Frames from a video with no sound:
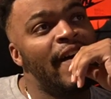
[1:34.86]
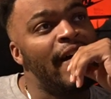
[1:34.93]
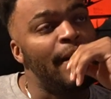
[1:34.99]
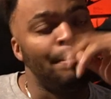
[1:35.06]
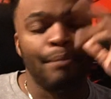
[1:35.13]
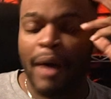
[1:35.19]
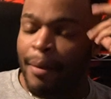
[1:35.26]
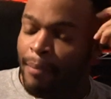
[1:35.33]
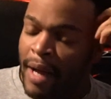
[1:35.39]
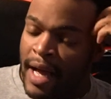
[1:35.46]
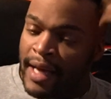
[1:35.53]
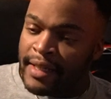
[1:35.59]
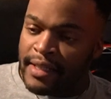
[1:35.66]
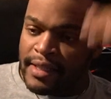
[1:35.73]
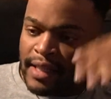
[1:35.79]
My
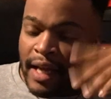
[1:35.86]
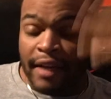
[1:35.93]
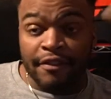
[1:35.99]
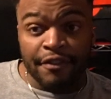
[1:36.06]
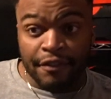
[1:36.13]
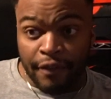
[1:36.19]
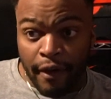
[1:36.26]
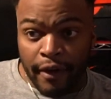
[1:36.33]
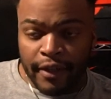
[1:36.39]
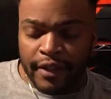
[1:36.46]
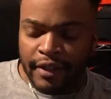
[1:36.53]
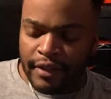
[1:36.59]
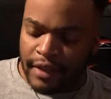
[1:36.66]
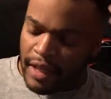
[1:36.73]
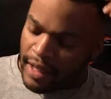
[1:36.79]
mind is like
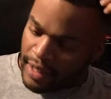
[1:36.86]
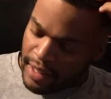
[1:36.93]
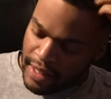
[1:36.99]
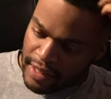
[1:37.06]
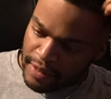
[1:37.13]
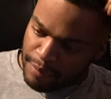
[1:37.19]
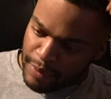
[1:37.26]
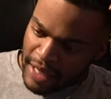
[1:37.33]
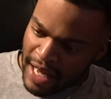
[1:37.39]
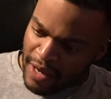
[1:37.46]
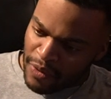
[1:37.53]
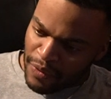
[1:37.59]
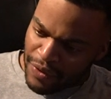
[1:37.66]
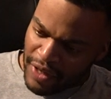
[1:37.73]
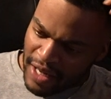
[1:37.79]
fucked, I guess, but I
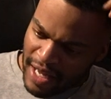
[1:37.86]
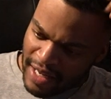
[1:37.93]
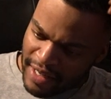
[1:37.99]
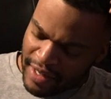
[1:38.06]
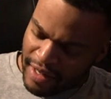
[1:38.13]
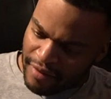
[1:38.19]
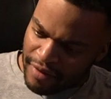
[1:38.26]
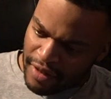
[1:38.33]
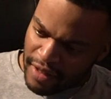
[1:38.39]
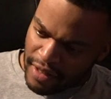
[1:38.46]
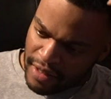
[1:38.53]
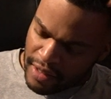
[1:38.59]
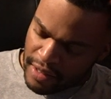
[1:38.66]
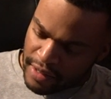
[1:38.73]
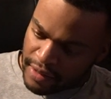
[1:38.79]
don't think I could
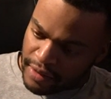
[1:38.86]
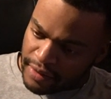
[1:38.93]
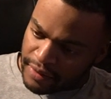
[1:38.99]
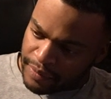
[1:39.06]
ever